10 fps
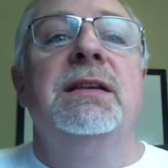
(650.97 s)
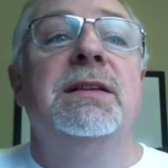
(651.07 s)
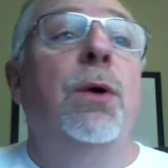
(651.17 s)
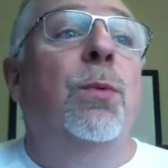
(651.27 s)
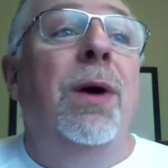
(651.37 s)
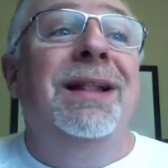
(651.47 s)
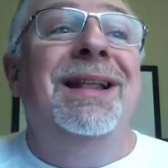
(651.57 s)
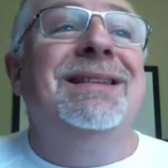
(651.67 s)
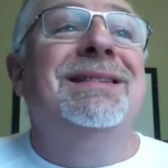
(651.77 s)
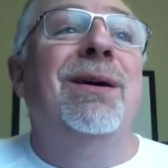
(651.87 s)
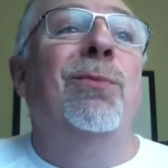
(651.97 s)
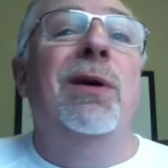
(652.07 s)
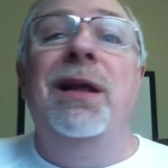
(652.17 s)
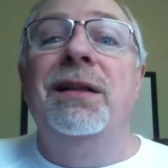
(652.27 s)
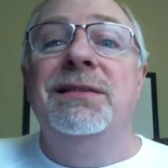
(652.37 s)
so what that
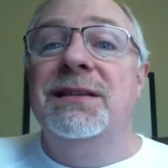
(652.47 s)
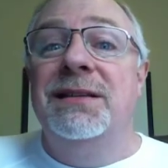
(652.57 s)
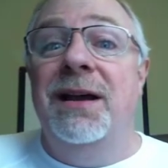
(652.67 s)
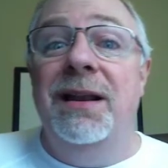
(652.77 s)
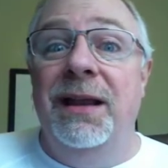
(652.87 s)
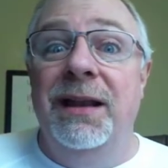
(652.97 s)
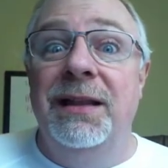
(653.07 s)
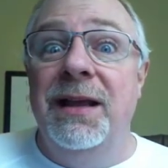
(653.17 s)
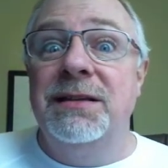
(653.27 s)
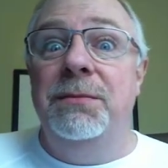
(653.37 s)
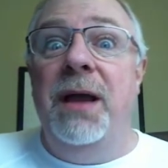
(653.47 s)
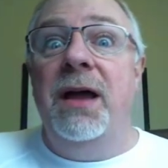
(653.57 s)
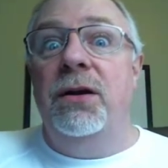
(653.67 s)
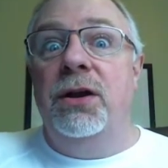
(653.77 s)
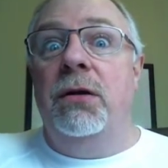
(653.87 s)
someone else has done it? It doesn't
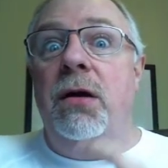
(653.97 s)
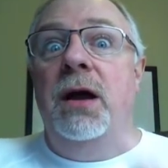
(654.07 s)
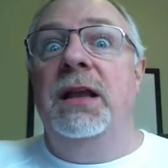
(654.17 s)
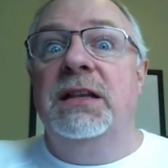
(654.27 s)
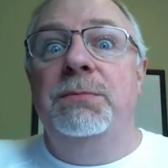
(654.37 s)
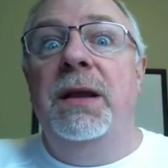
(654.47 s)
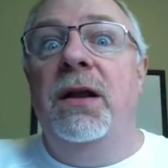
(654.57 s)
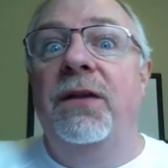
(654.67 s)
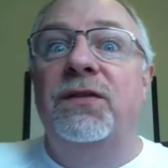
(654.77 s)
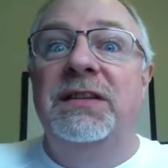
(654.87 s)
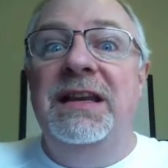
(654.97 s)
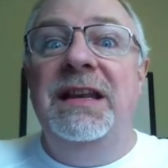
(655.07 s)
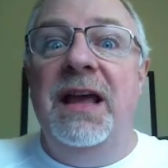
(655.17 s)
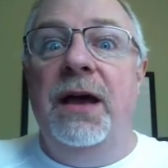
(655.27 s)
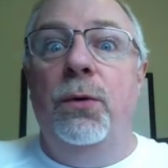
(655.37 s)
matter. Your audience may not have
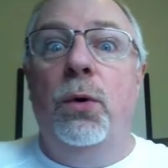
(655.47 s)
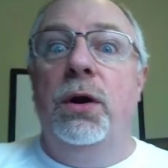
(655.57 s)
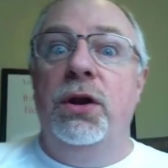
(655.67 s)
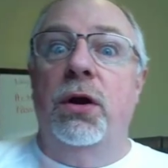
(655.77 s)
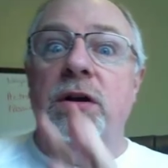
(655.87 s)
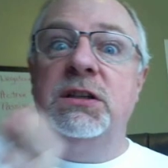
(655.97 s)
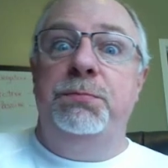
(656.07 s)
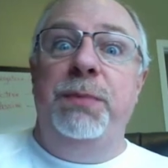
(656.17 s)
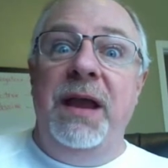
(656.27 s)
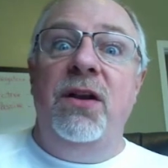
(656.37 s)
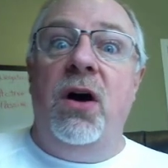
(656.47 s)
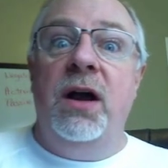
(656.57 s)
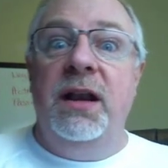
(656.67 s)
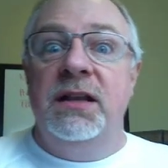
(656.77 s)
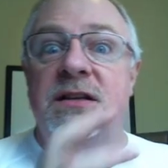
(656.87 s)
seen that, or your spin
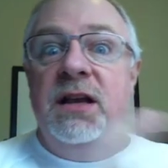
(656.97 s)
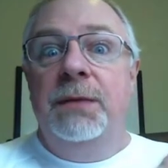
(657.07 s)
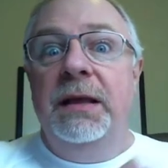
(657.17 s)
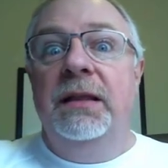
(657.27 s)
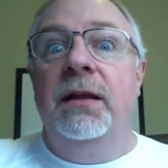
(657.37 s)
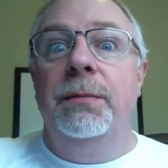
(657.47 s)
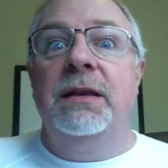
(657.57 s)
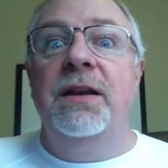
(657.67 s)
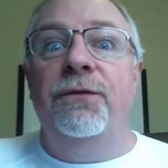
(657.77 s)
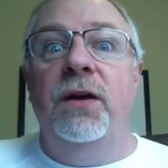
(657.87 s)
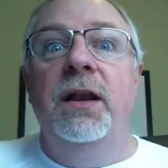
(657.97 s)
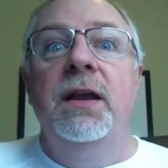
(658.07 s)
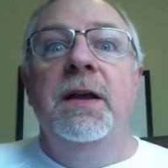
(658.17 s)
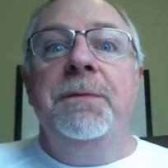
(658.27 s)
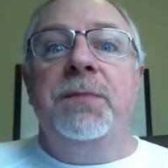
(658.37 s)
on it is going to be a little bit different.
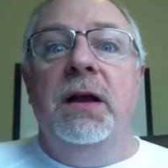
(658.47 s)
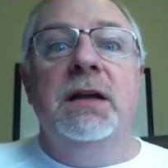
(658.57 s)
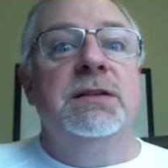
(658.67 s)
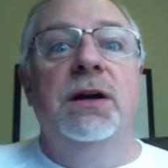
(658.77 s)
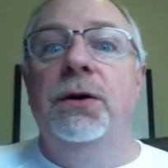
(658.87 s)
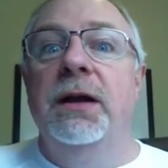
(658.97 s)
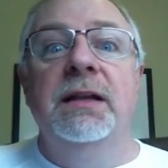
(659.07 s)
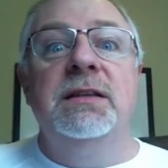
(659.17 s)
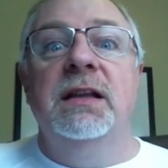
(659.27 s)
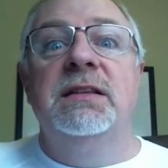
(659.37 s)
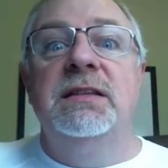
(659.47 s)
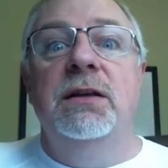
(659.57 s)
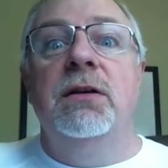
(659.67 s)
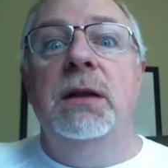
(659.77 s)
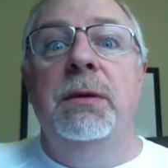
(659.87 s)
So it's
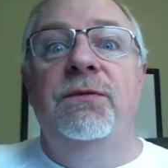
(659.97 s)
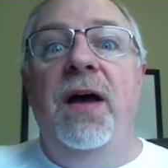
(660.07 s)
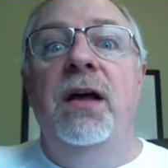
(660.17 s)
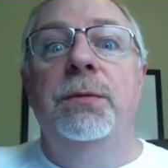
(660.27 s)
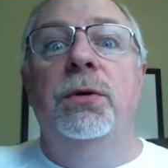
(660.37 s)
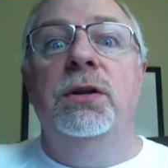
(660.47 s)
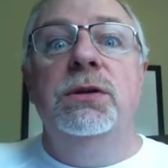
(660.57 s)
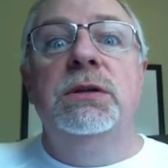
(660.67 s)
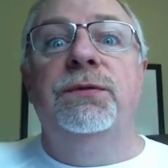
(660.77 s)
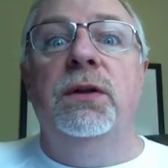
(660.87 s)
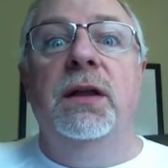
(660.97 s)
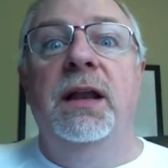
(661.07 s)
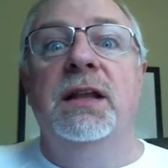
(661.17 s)
still going to be valuable and useful,